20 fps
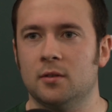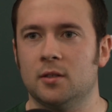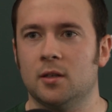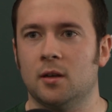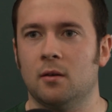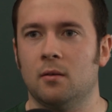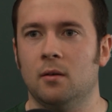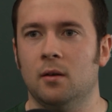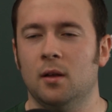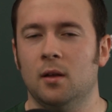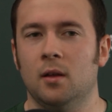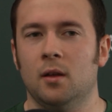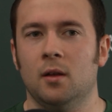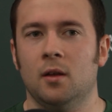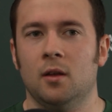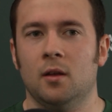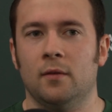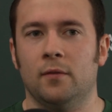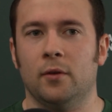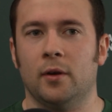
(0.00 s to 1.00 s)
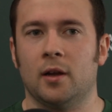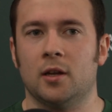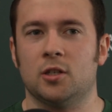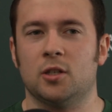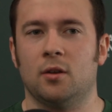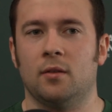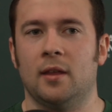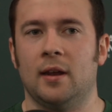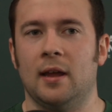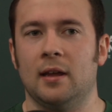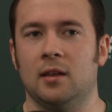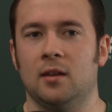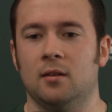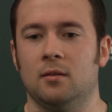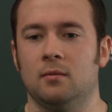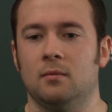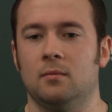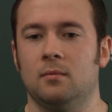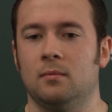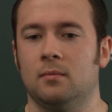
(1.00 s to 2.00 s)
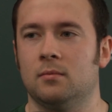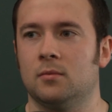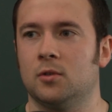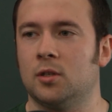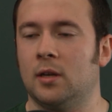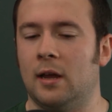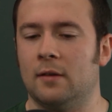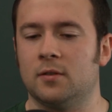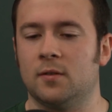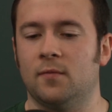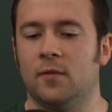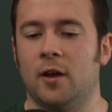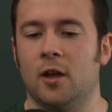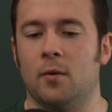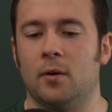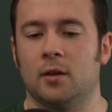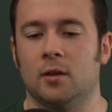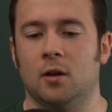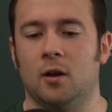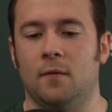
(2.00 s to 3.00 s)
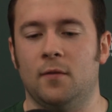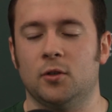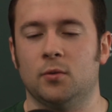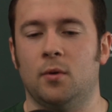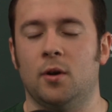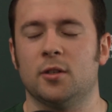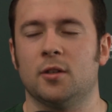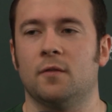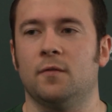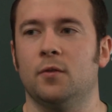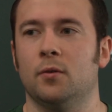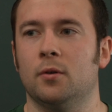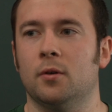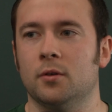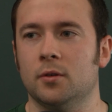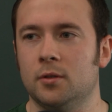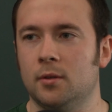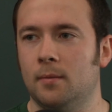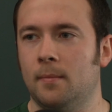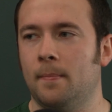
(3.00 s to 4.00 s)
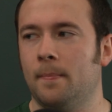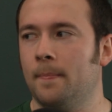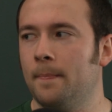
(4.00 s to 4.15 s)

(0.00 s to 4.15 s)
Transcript: So I feel like I showed that I can have some value on kickoff as well as on field goals.